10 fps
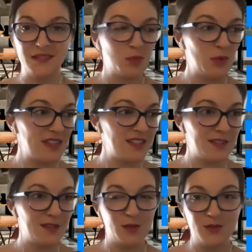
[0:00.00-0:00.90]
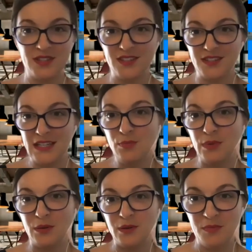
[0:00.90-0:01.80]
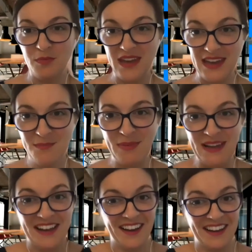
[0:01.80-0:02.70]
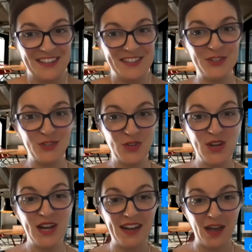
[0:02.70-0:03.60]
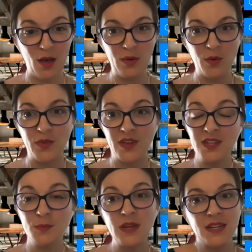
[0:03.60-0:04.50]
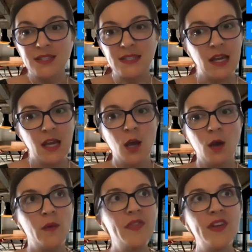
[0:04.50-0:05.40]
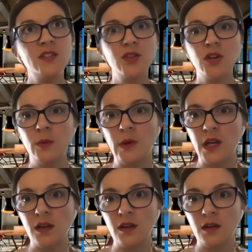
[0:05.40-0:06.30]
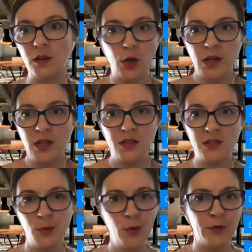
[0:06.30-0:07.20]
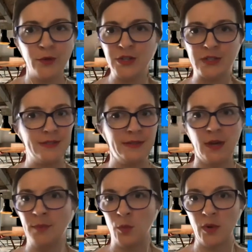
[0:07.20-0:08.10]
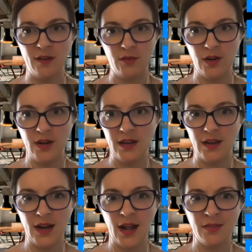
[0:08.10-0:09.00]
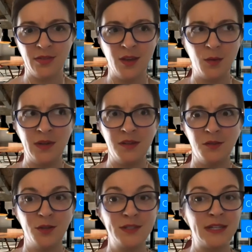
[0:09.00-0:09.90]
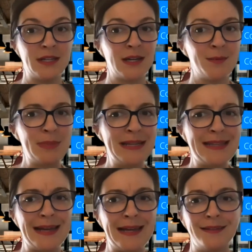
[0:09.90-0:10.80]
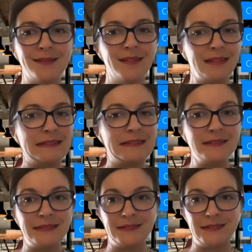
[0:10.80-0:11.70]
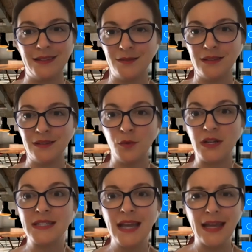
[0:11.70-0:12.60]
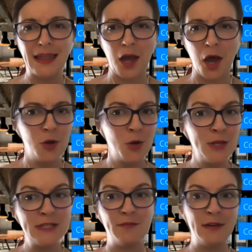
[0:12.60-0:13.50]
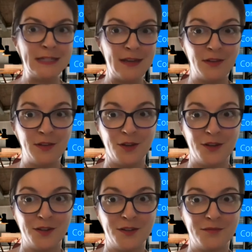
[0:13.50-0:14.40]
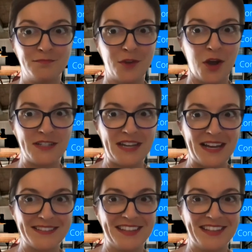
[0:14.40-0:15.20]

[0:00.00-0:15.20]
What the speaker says: Miranda knows this deeply with me because she had to help me with this, because when things are going good and smooth, you're just dumping whatever in. And I think we looked at a company that had, I don't even want to say, like 177 contacts.